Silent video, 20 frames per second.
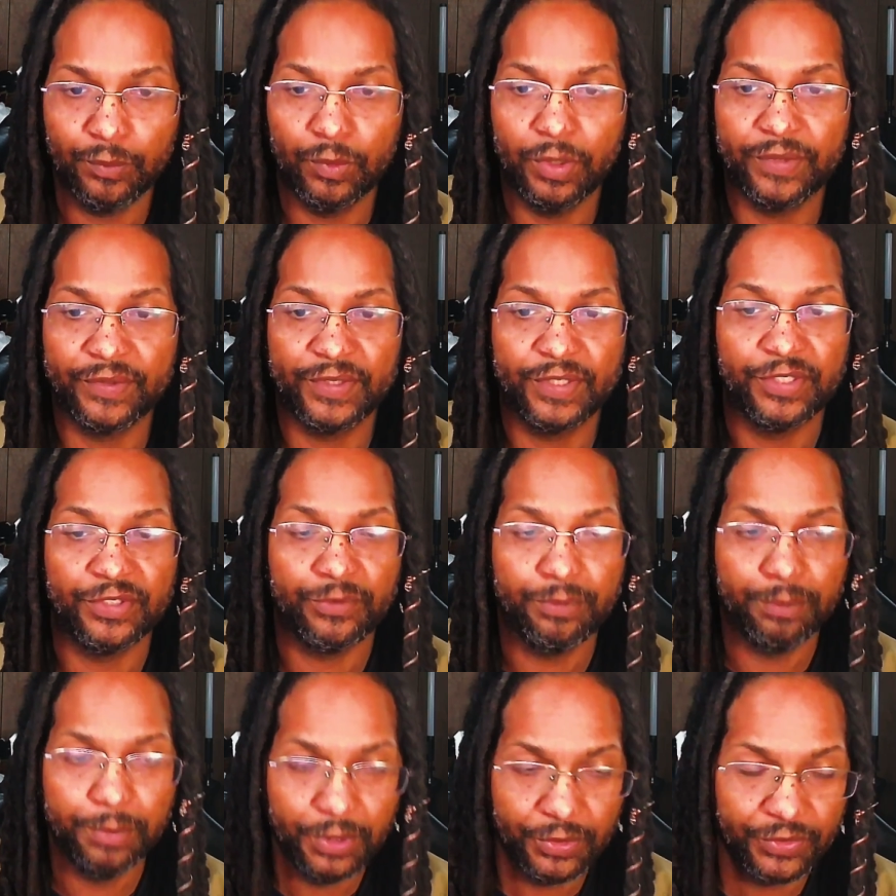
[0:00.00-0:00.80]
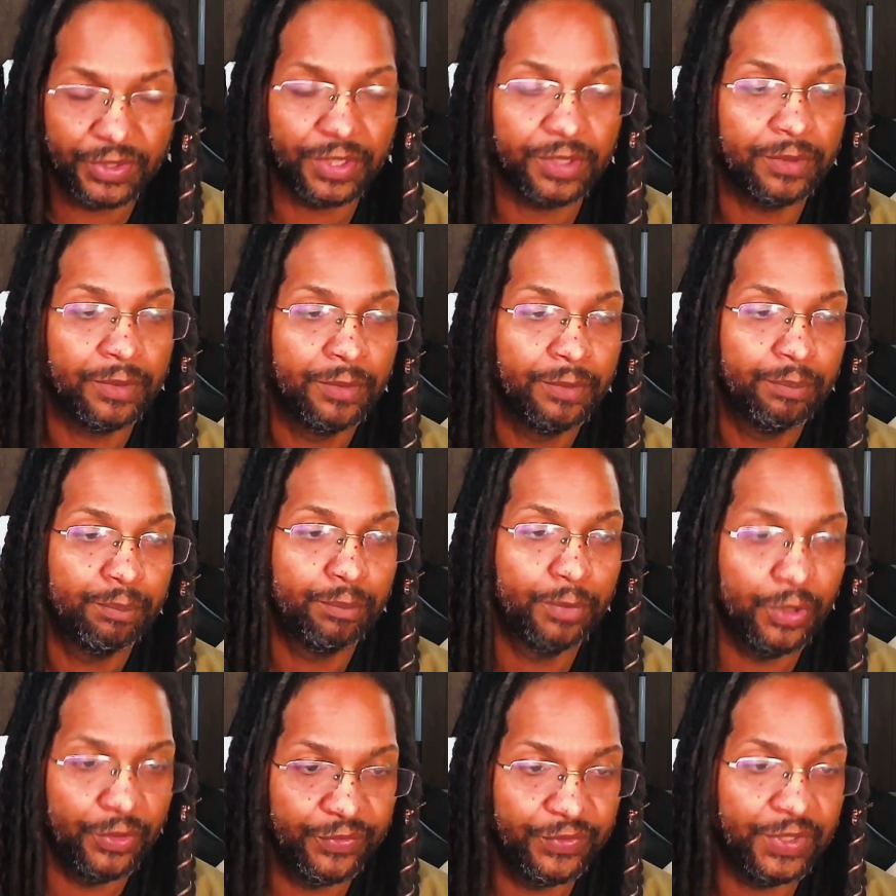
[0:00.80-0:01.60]
whether it's music,
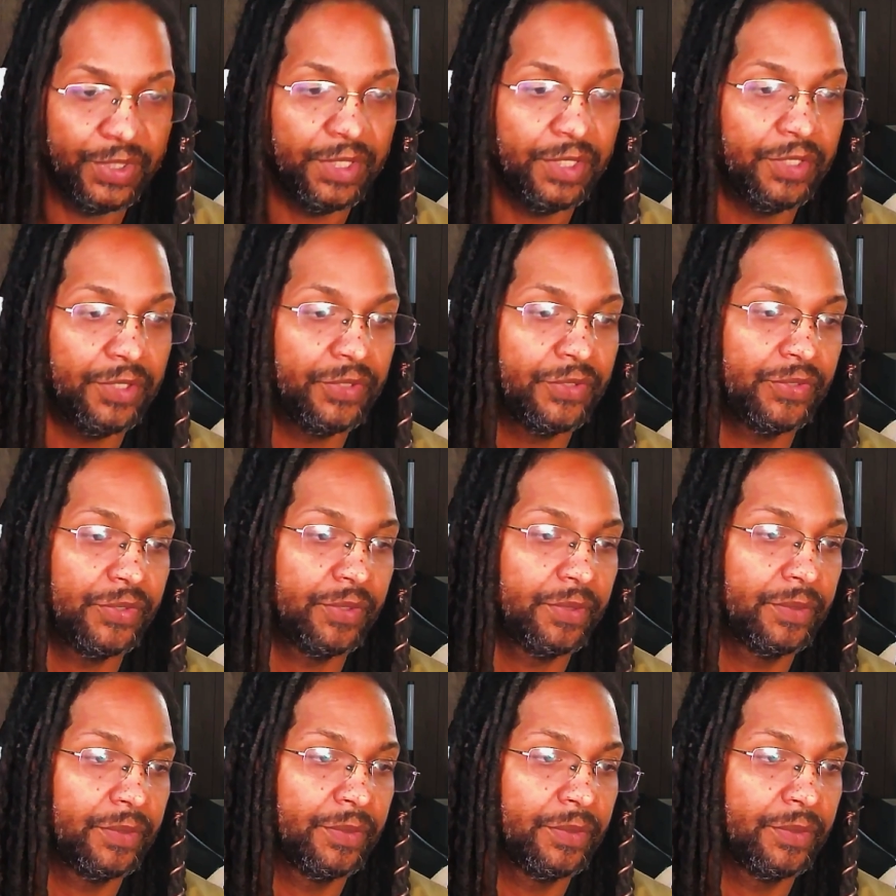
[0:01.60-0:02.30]
movies,